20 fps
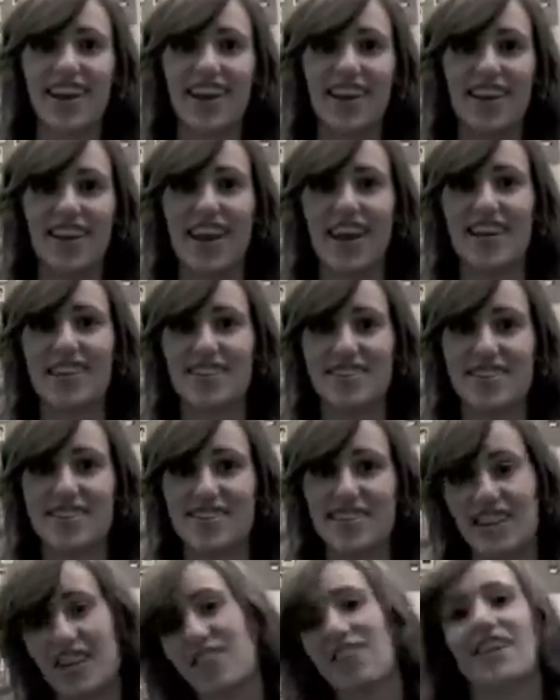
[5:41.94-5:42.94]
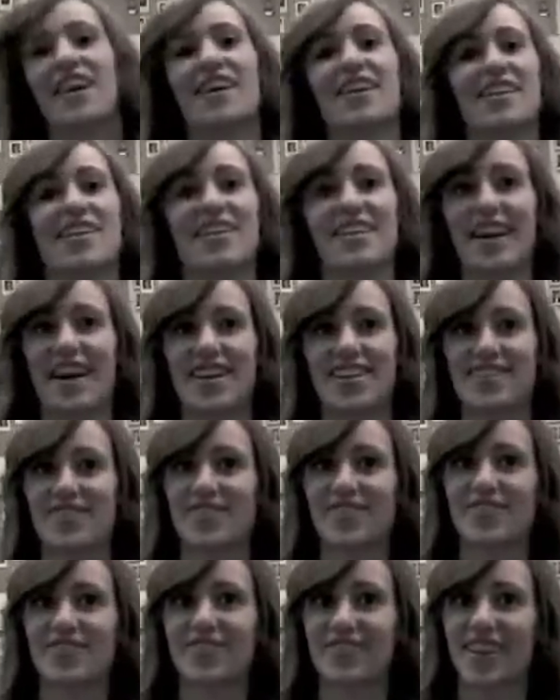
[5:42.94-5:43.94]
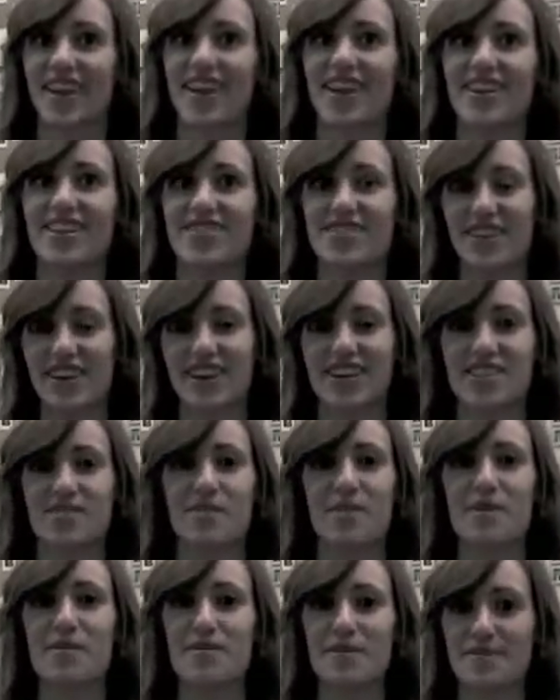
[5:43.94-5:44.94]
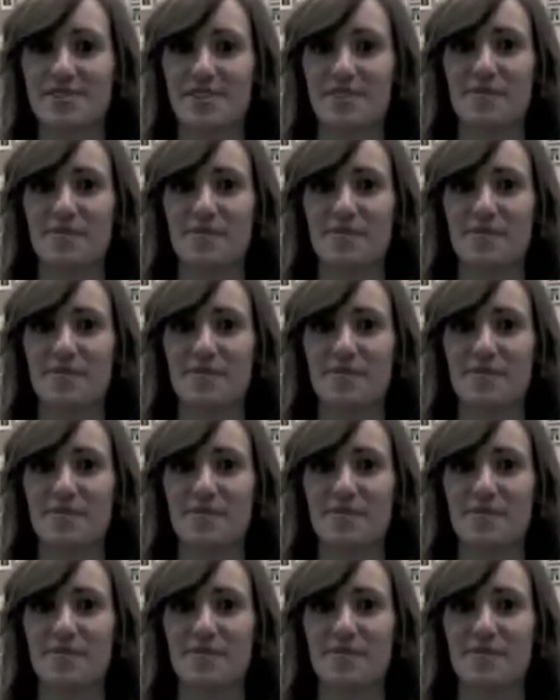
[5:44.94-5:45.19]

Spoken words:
nice, even out of the classroom. And he's a very smart music